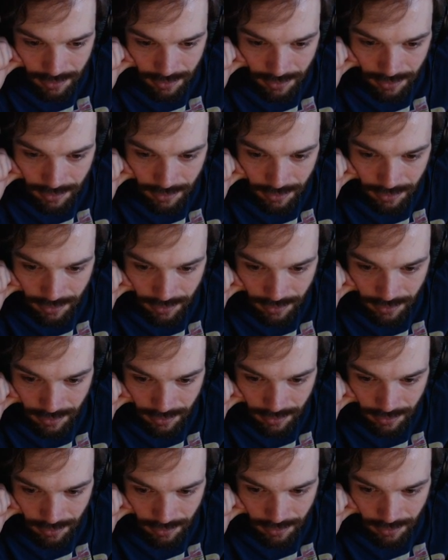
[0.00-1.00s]

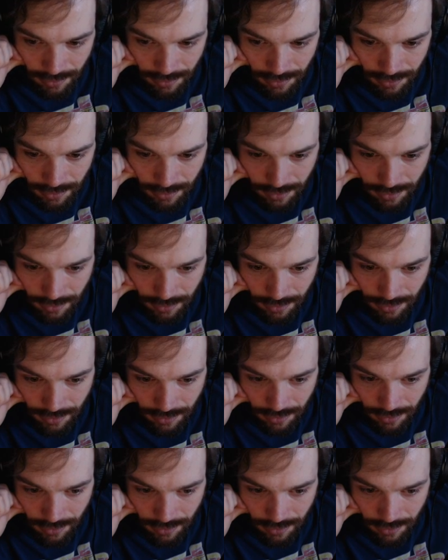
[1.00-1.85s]
(no one is talking)